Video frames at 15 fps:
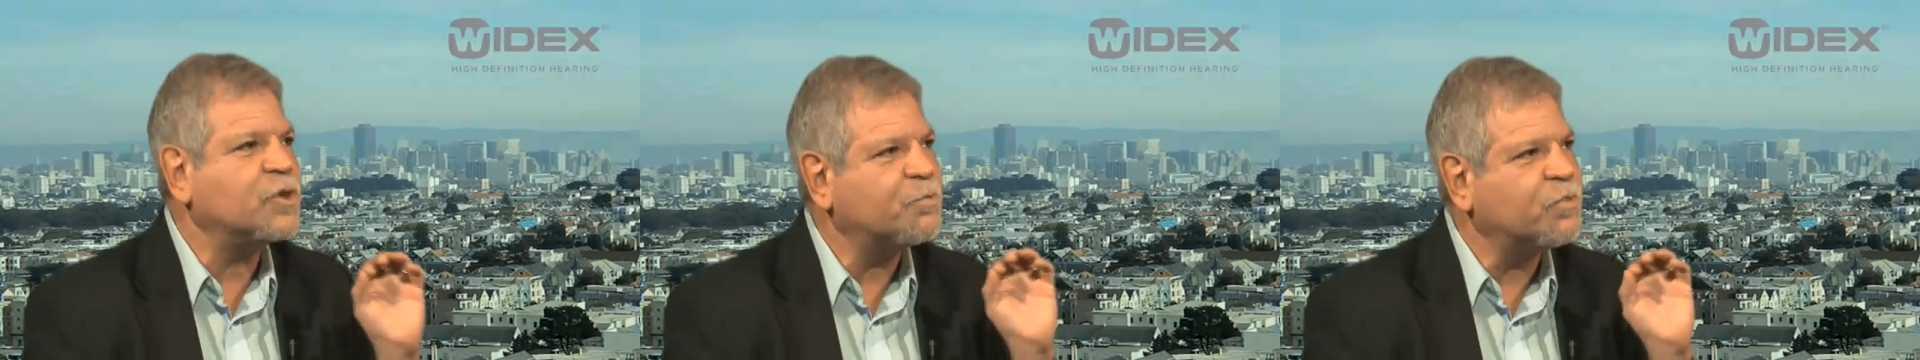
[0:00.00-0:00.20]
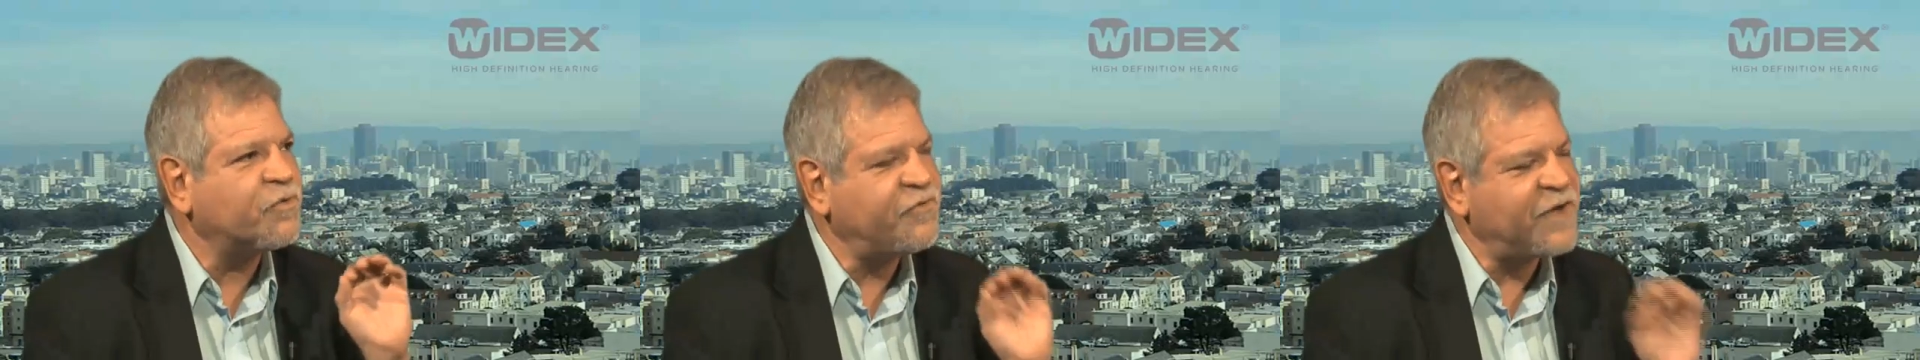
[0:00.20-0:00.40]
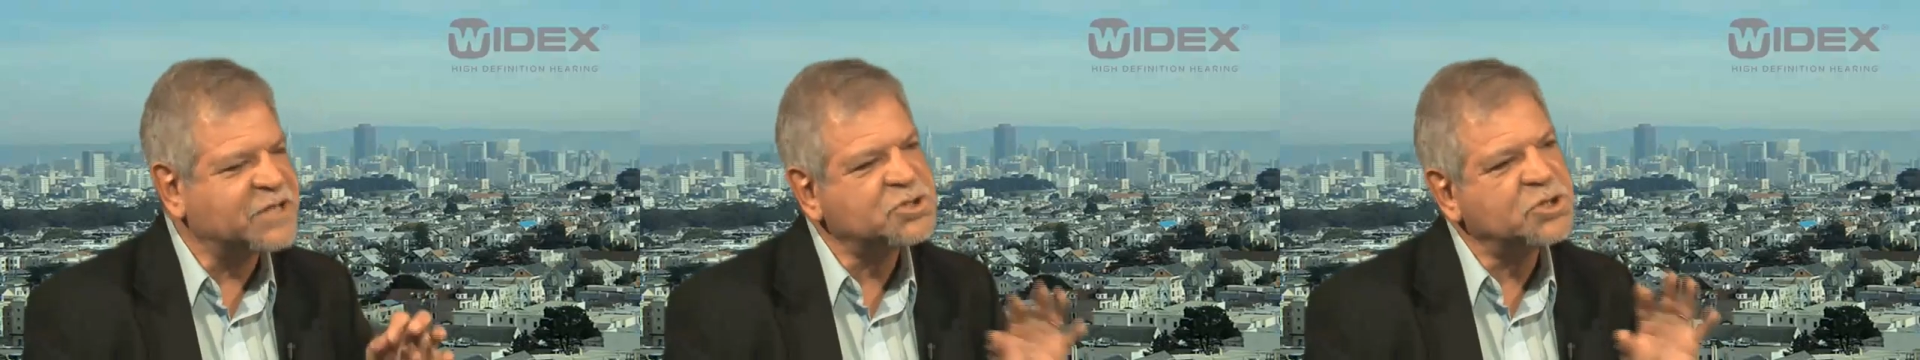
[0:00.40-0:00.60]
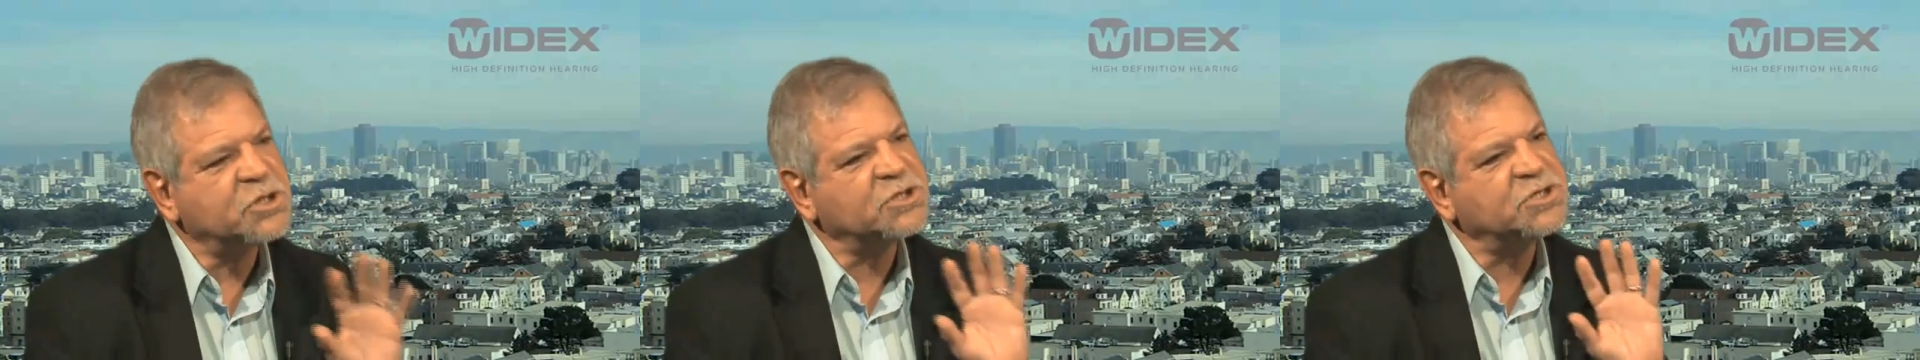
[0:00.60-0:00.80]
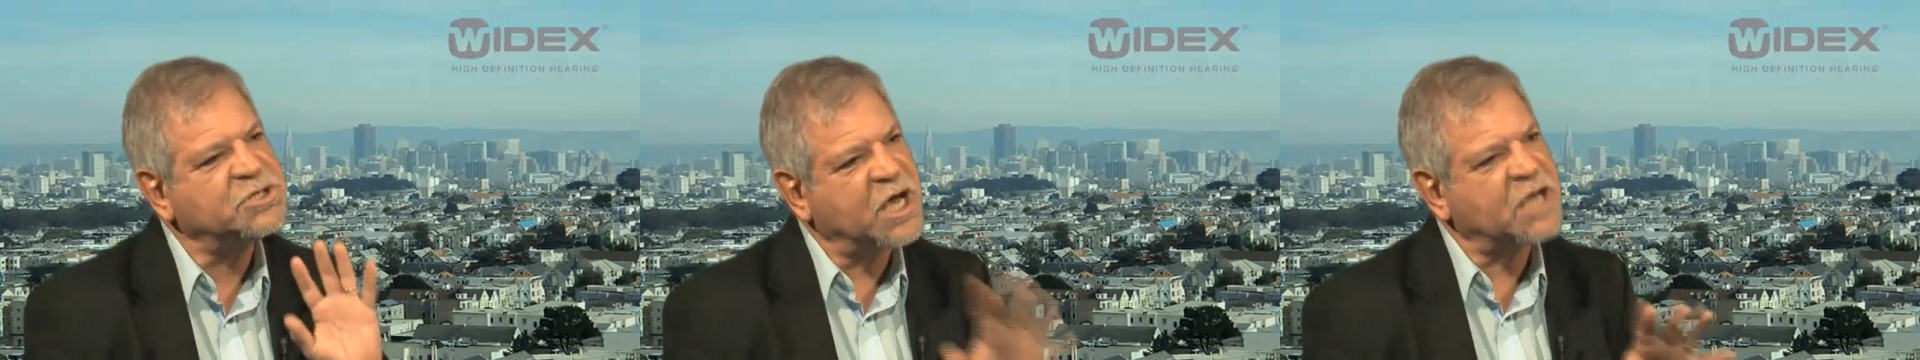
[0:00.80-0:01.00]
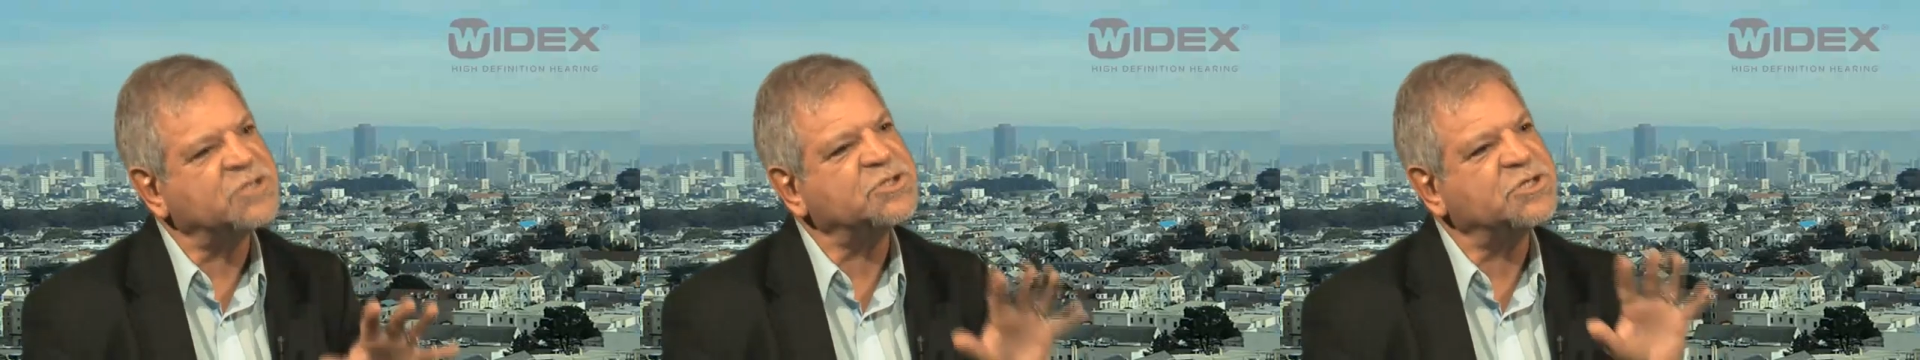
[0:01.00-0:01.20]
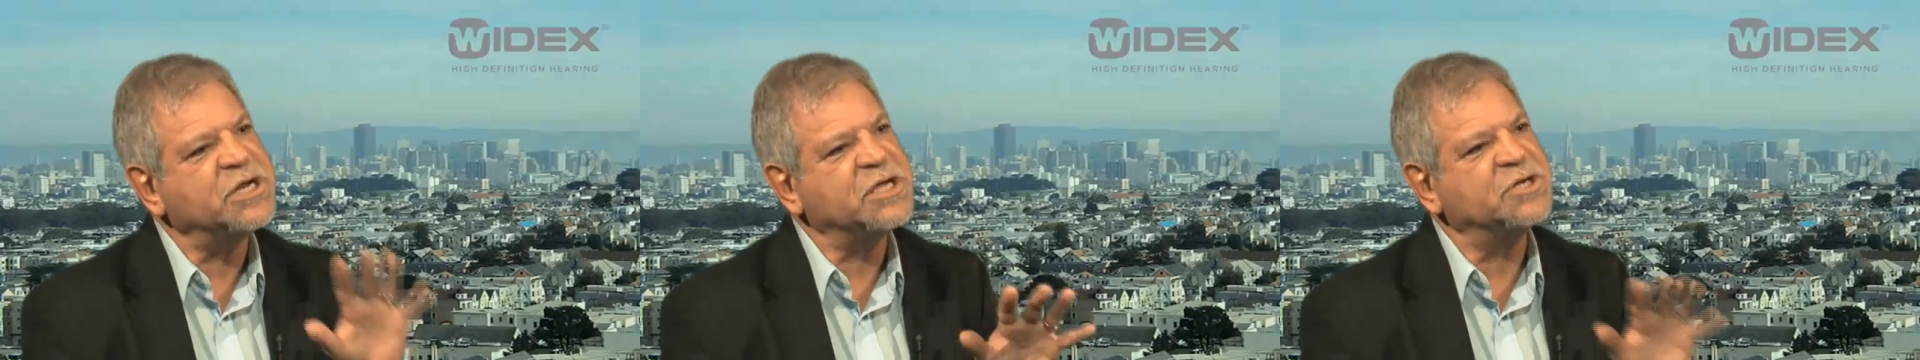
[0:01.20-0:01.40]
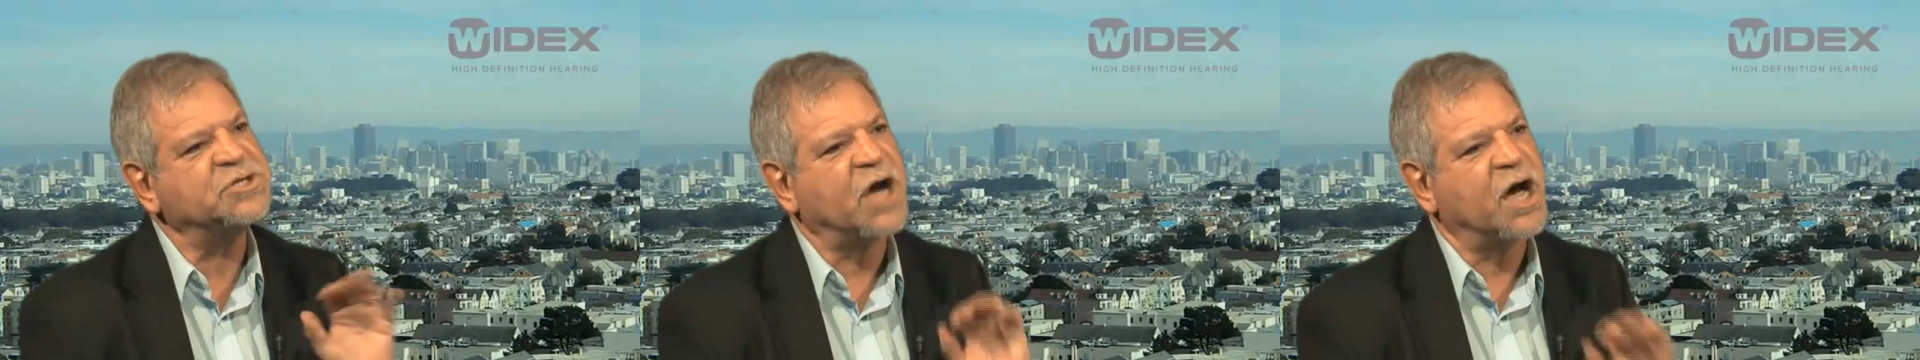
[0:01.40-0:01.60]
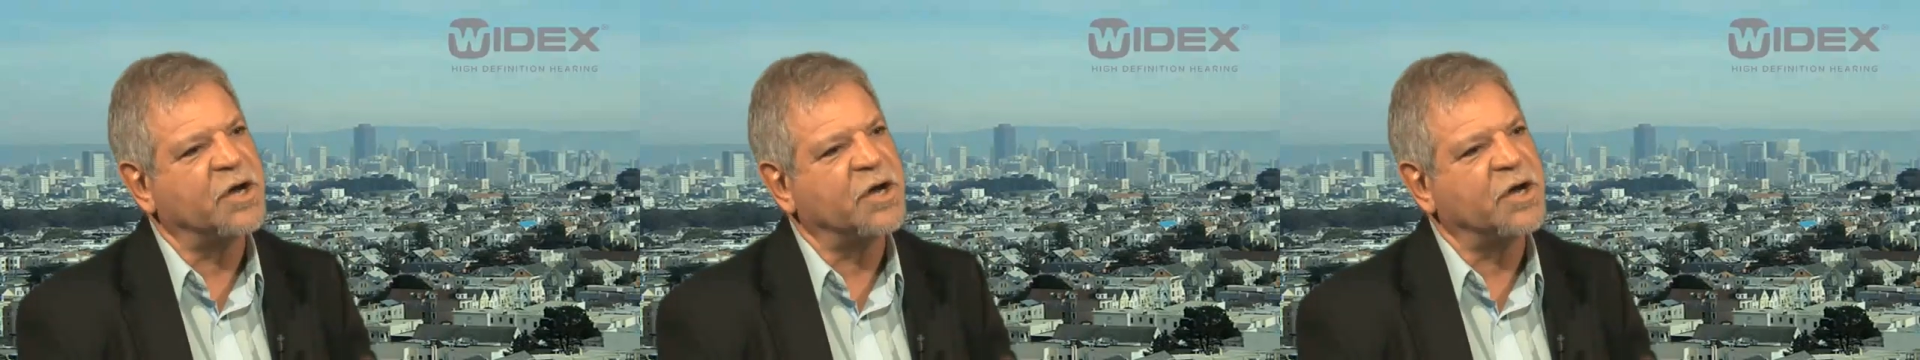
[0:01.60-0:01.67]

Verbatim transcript: the professional does need to